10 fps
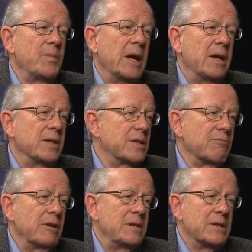And
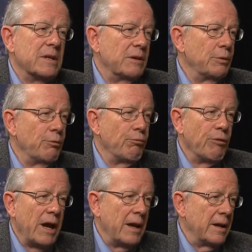Syriza
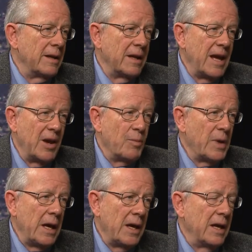ran and
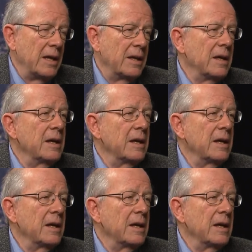campaigned